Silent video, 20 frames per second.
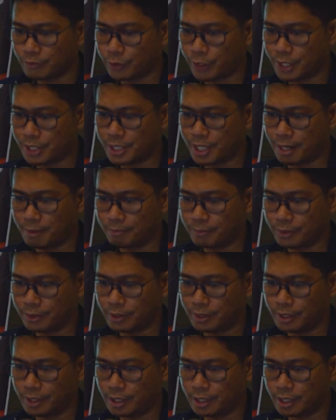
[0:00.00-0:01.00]
For
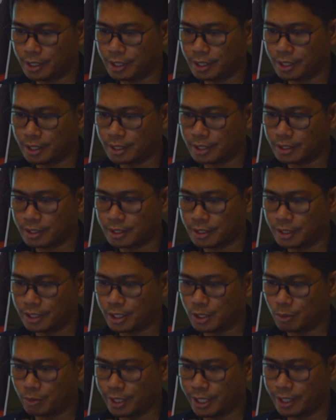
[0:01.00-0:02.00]
example,
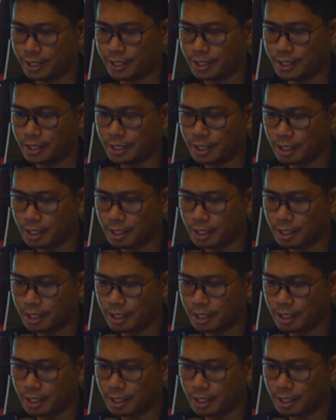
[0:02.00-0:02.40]
this one,